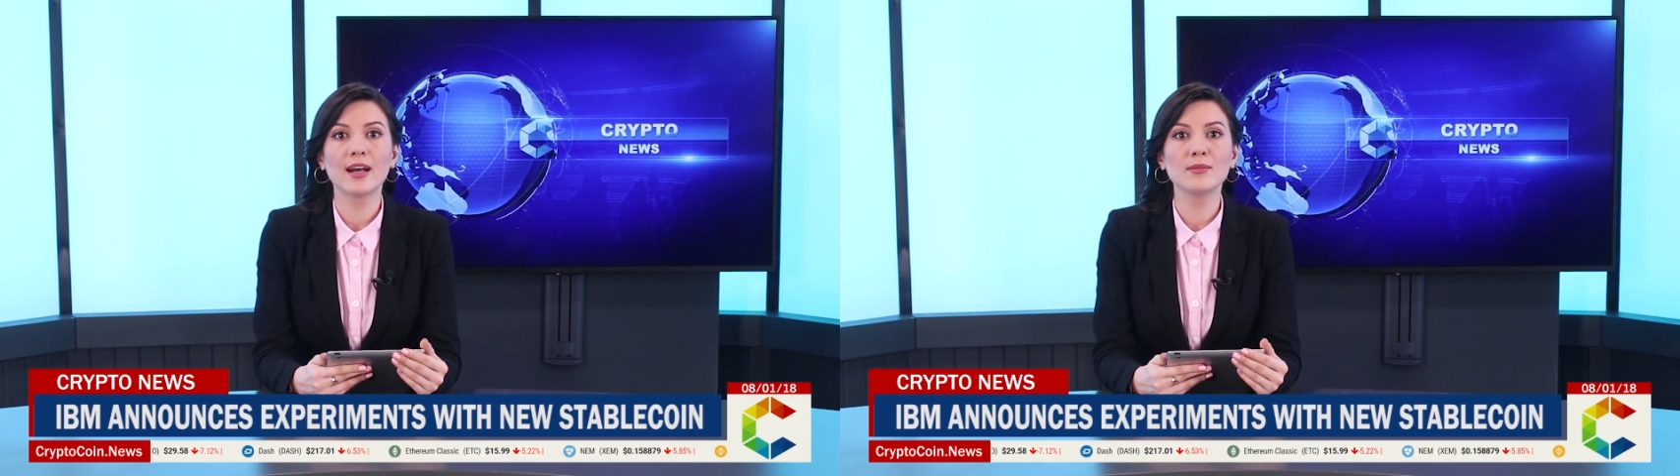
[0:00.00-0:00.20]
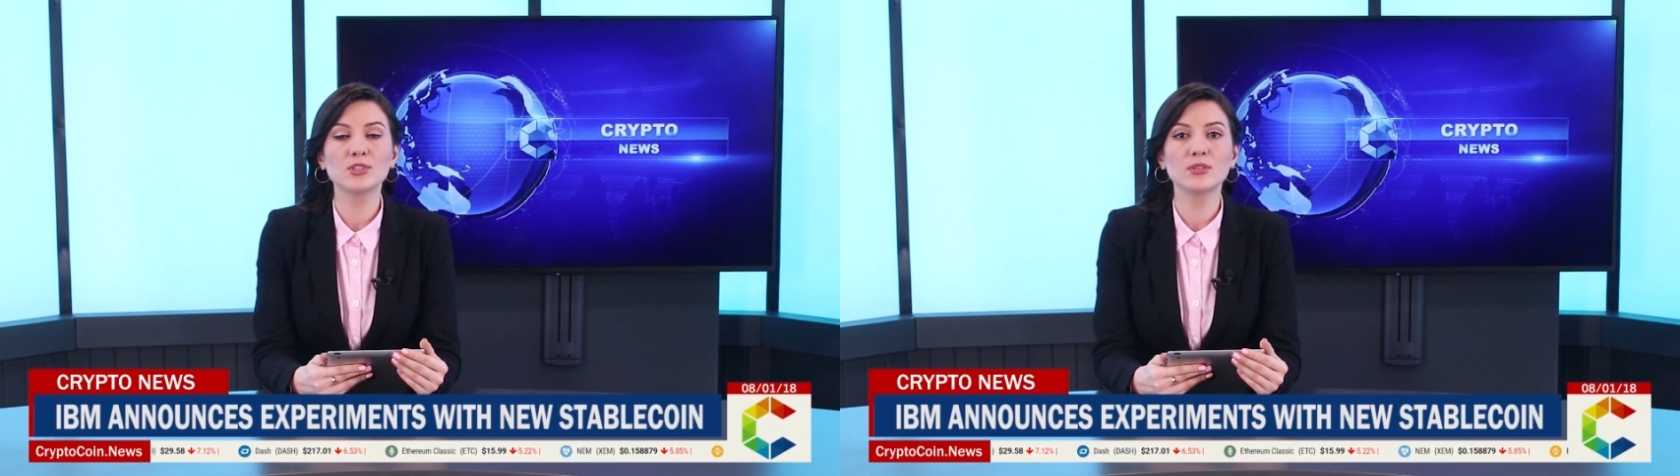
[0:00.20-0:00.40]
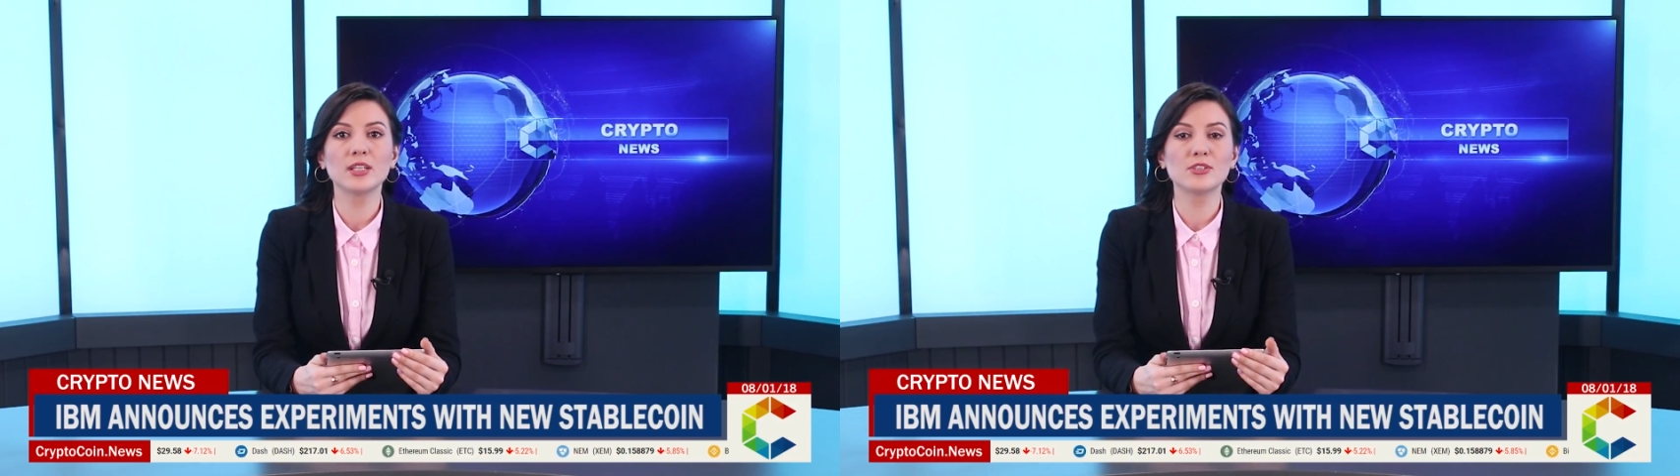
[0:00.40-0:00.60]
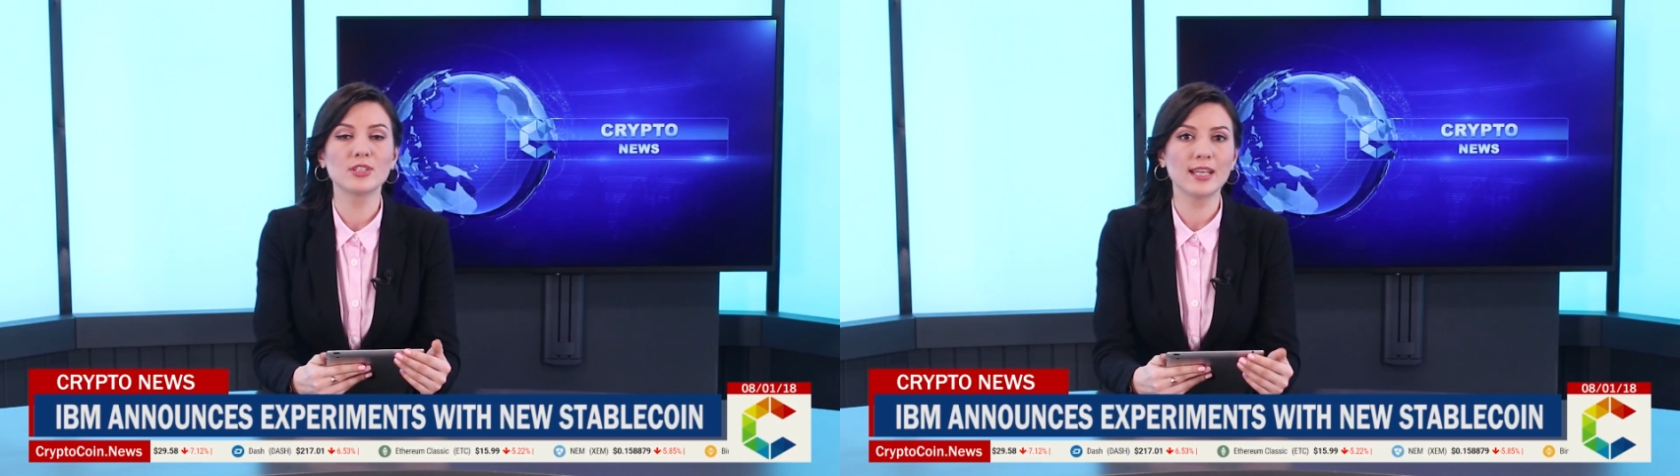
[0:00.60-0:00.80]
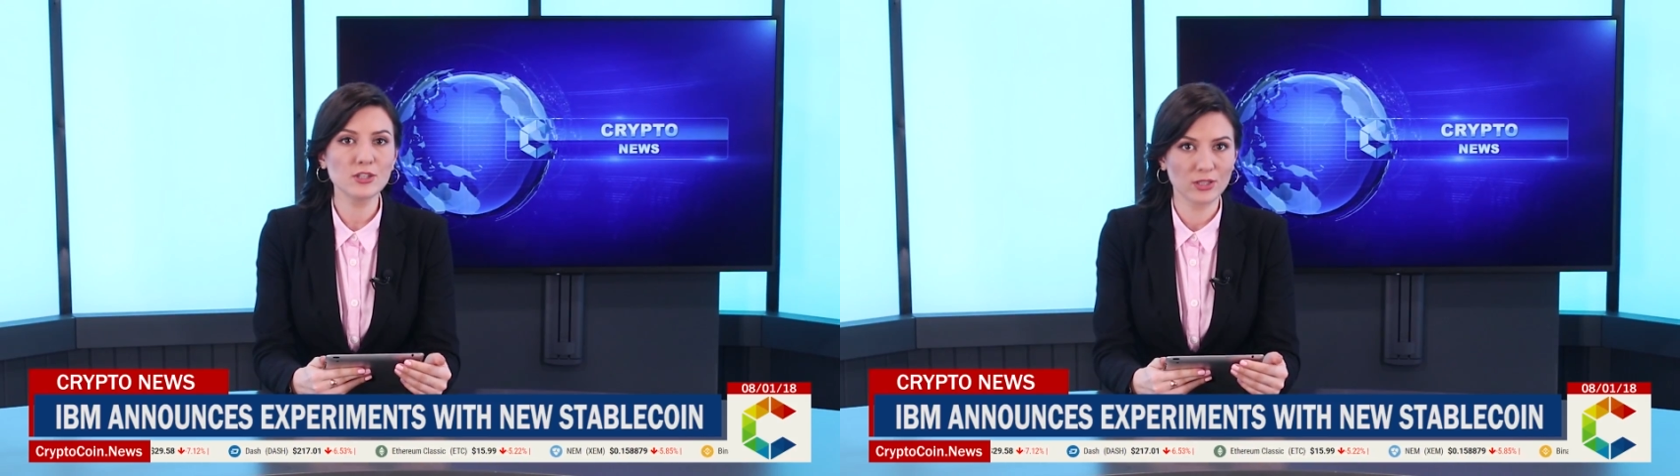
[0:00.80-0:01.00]
comes to
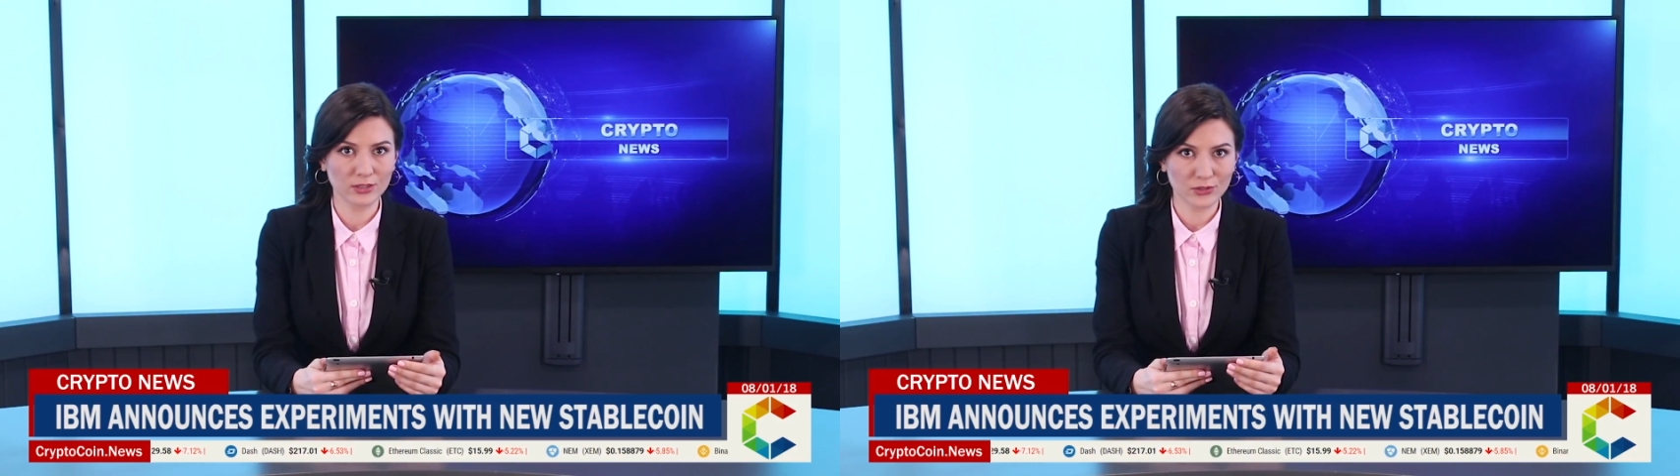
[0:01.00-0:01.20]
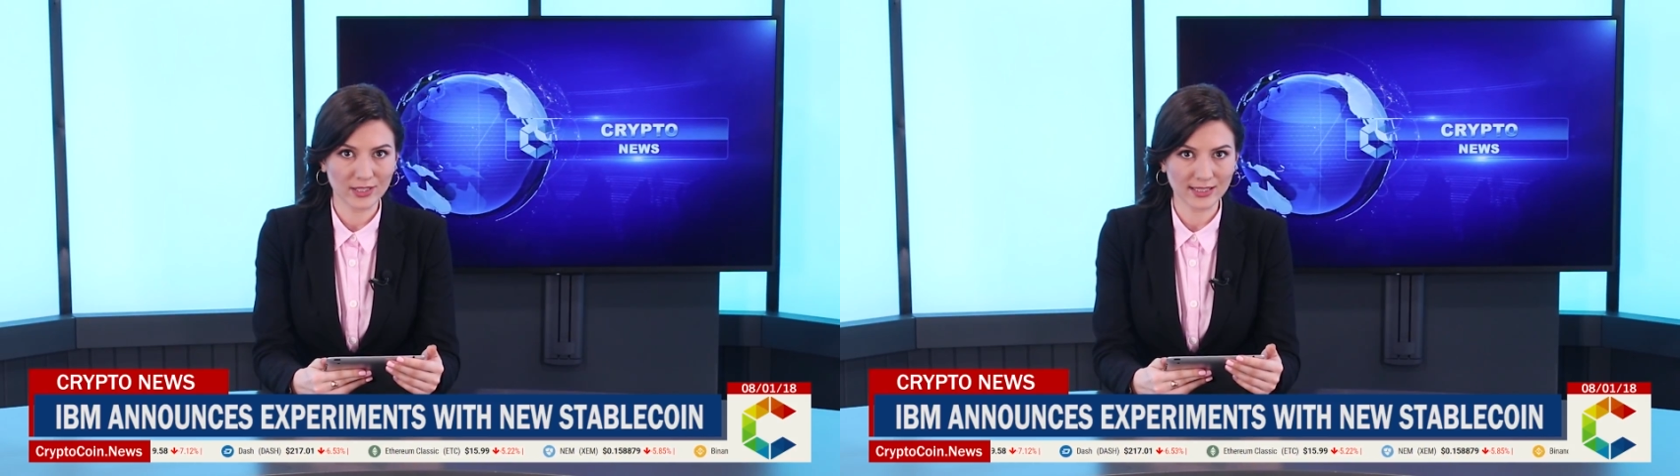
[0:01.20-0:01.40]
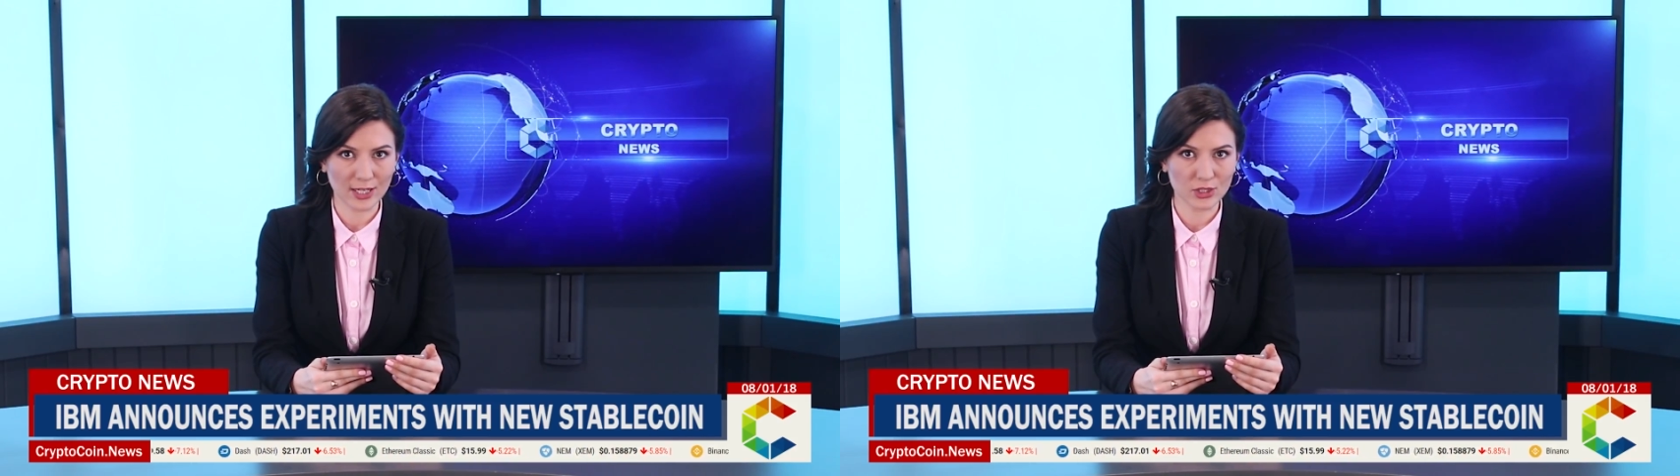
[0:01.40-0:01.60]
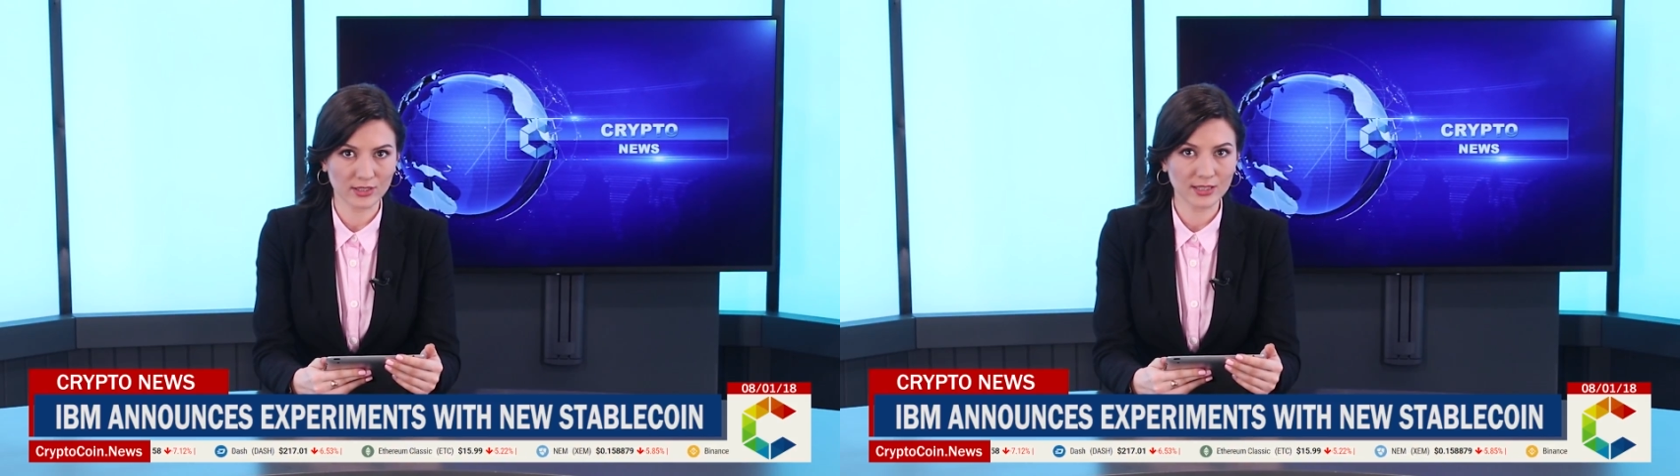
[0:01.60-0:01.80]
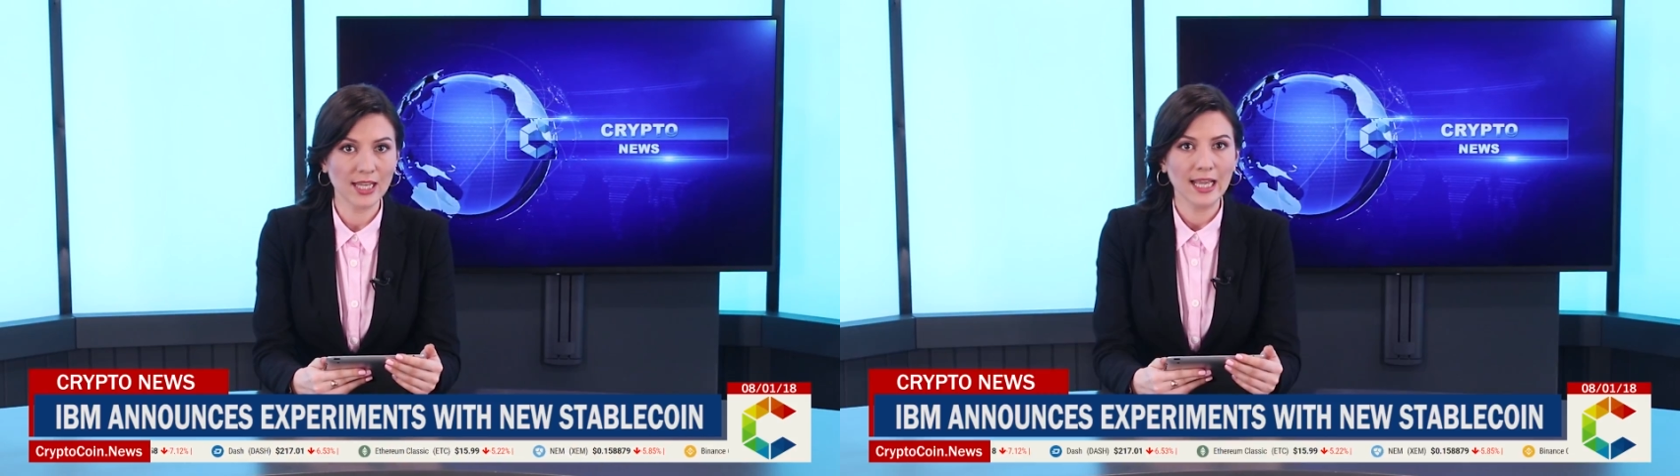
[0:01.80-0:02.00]
international
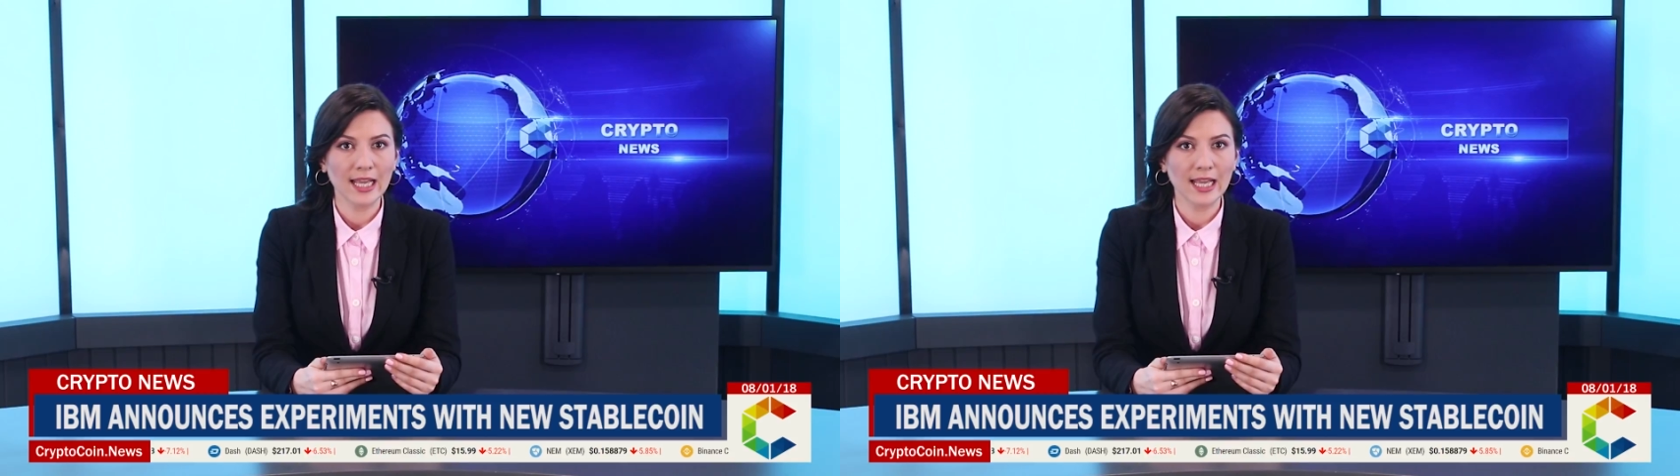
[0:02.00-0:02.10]
transactions.